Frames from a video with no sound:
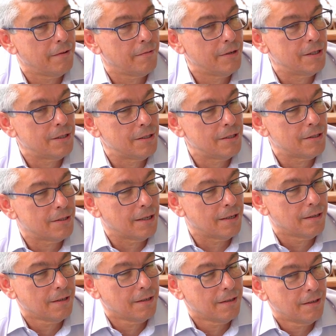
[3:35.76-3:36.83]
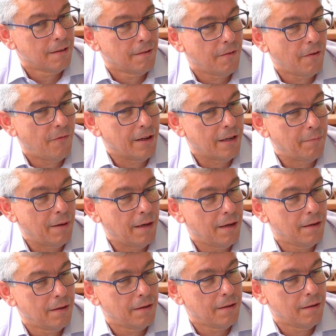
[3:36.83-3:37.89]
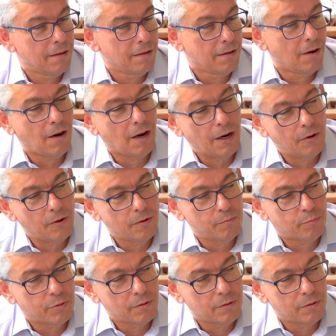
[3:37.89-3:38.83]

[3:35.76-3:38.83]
the reason is that if you think about iron,